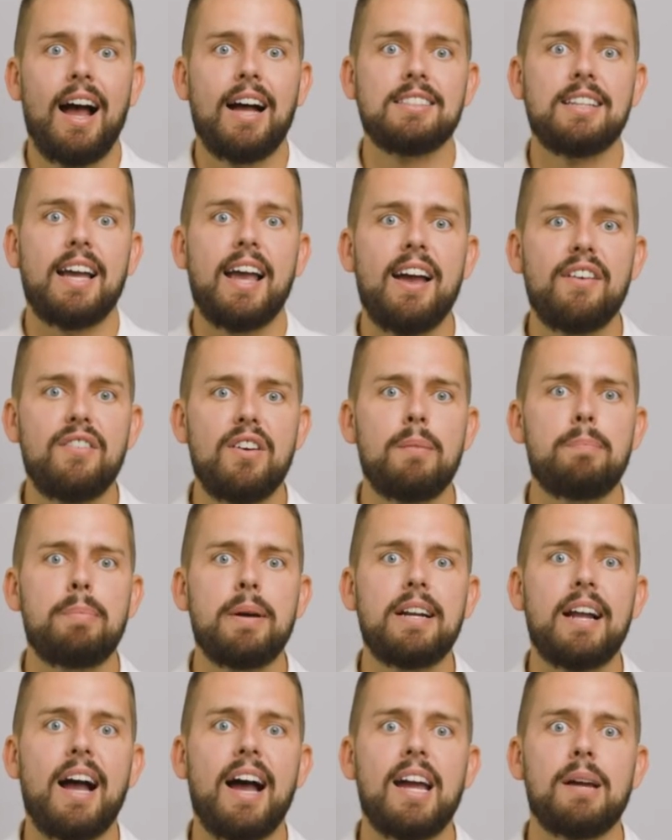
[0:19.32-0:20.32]
has ever
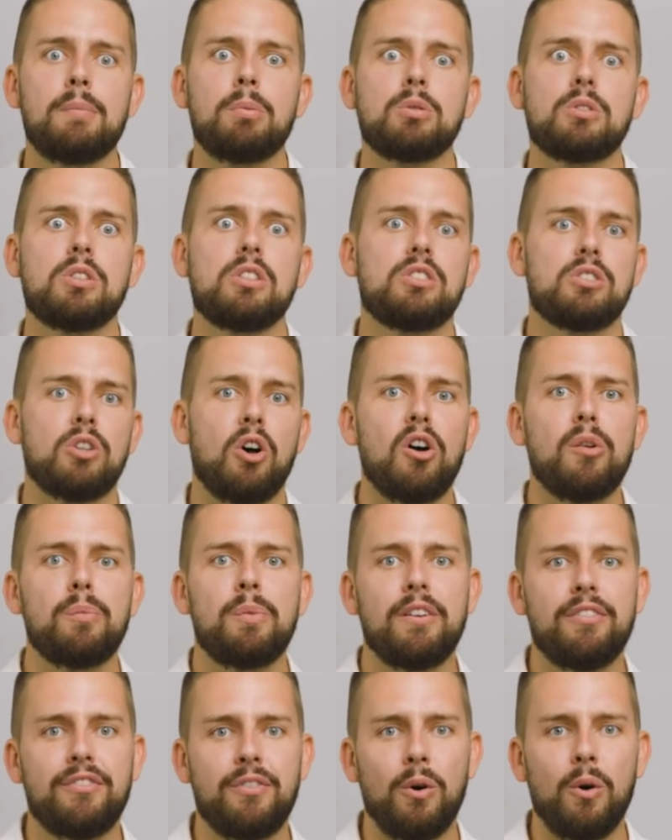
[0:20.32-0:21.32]
been able to
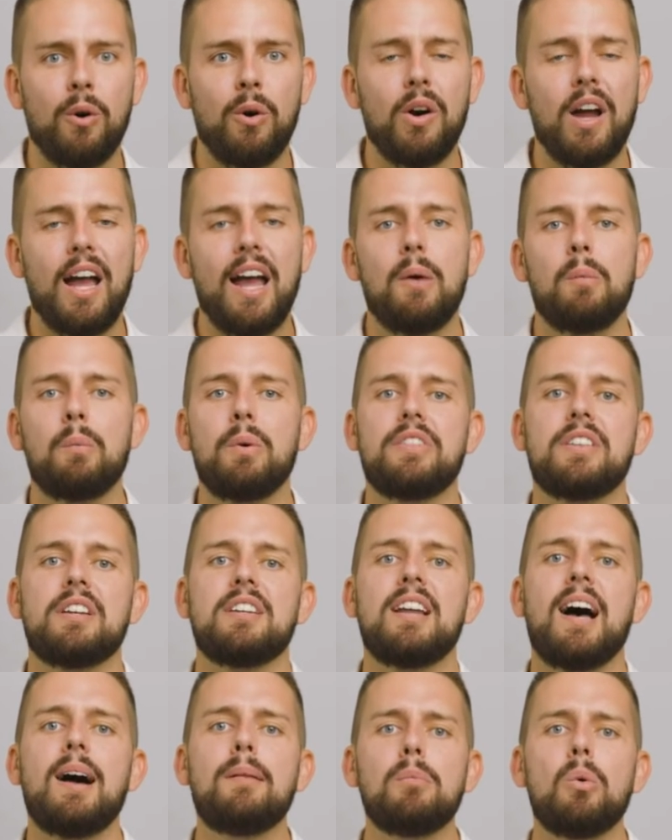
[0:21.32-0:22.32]
solve before and with
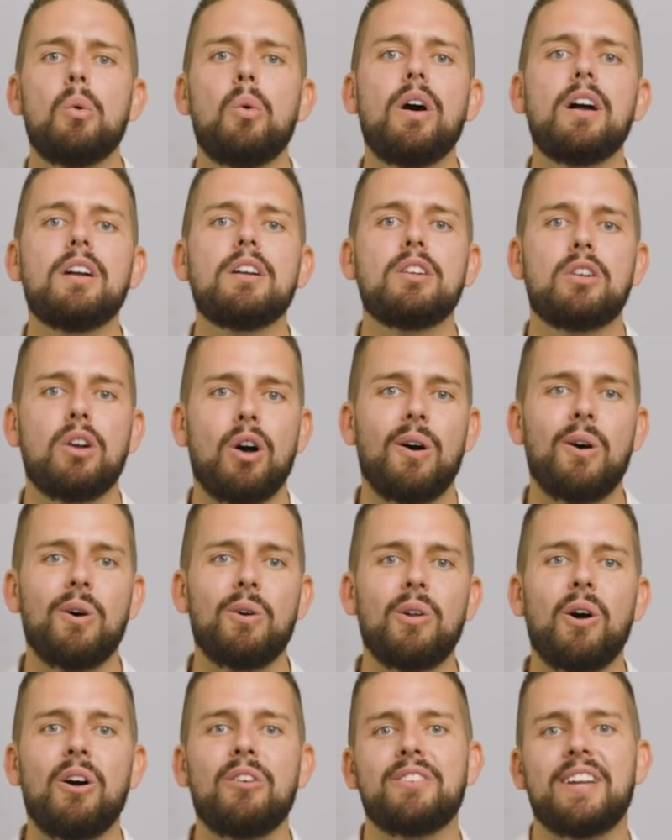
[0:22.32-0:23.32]
the number one
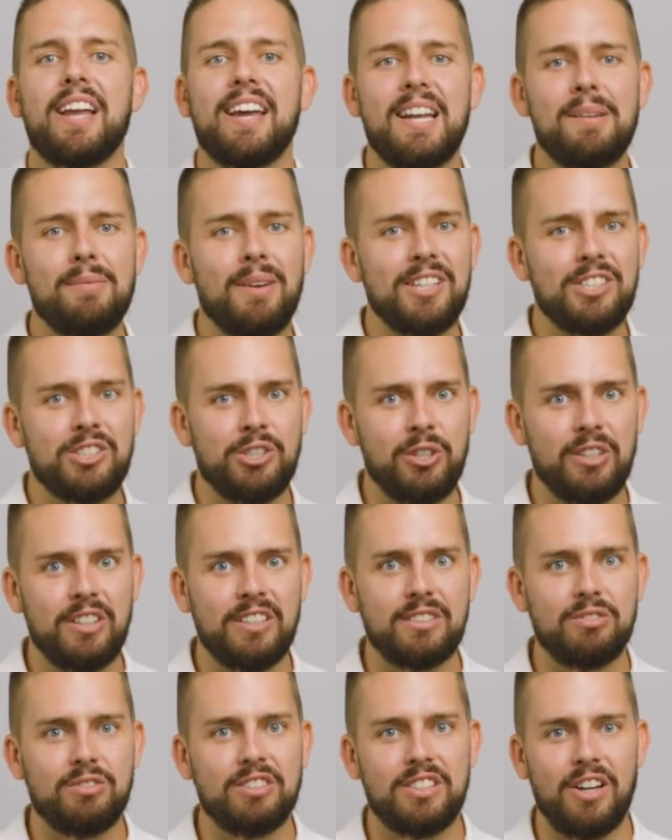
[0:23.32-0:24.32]
goal of getting my
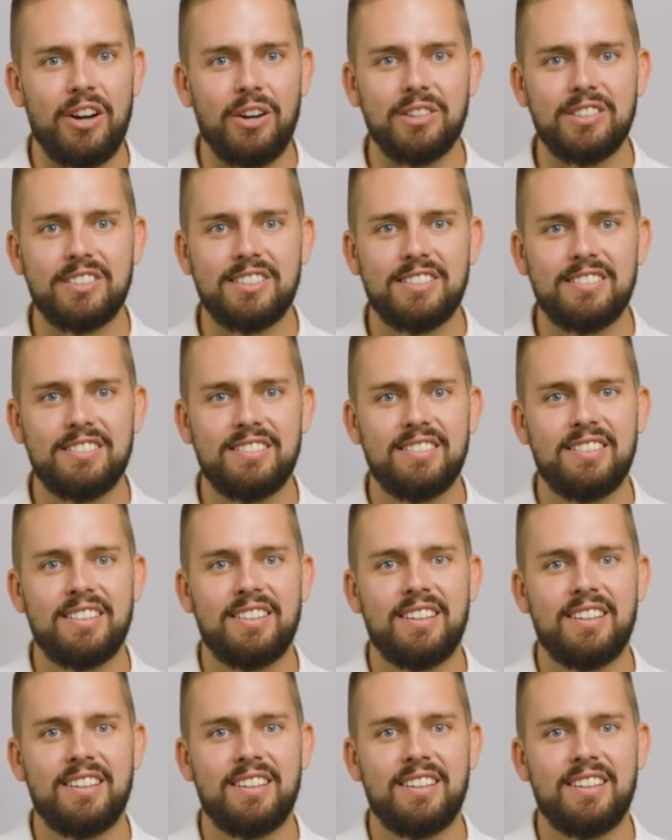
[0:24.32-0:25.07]
students results.